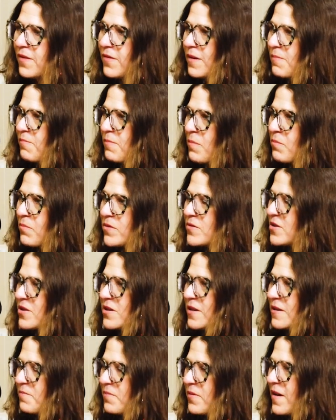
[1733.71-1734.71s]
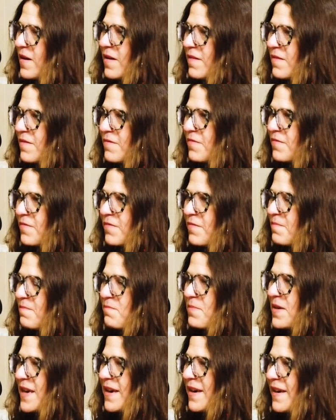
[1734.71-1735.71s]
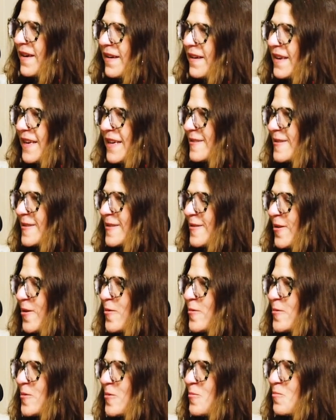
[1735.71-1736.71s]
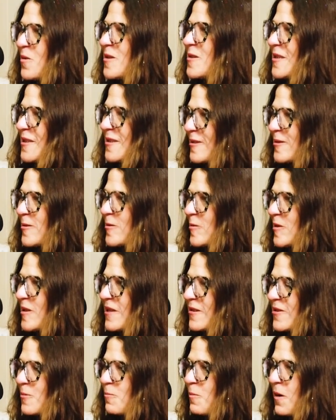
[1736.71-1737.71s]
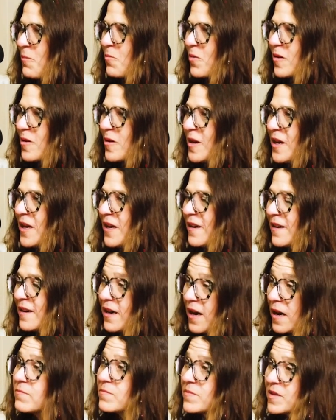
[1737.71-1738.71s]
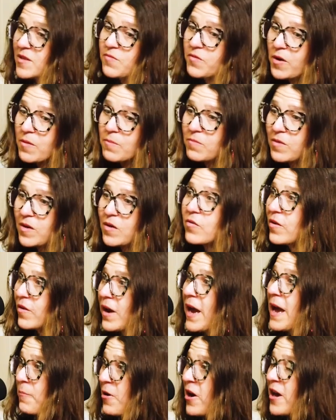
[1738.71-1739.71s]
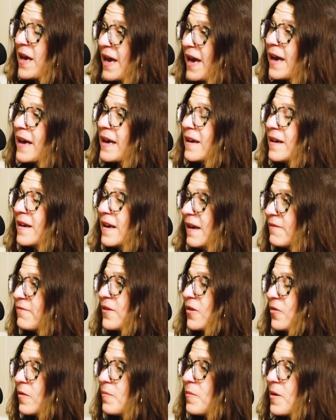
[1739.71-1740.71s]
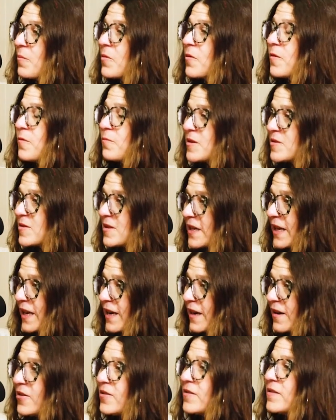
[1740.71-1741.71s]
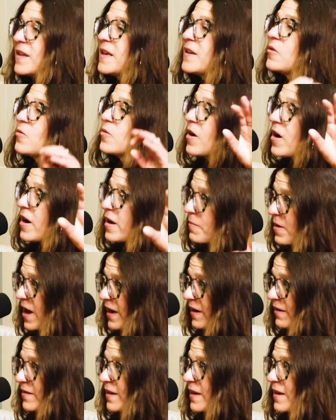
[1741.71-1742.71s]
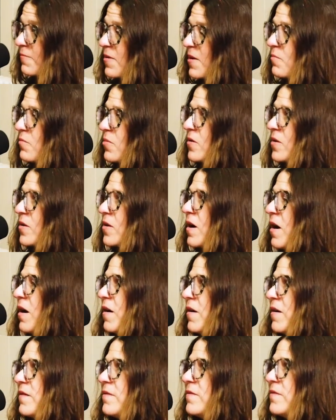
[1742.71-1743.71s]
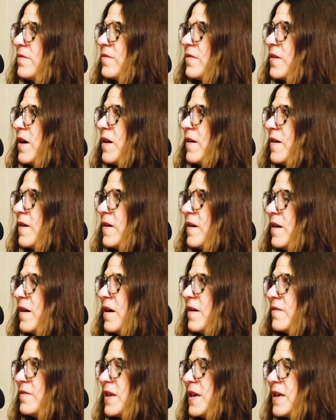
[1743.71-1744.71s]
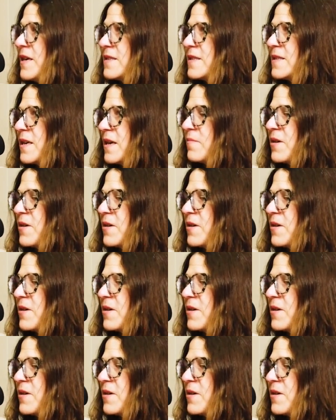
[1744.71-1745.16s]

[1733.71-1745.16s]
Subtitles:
very membership of being an East Coast Music Association member comes from your MIA. If you're a member of MusicNL, then you're automatically a member of the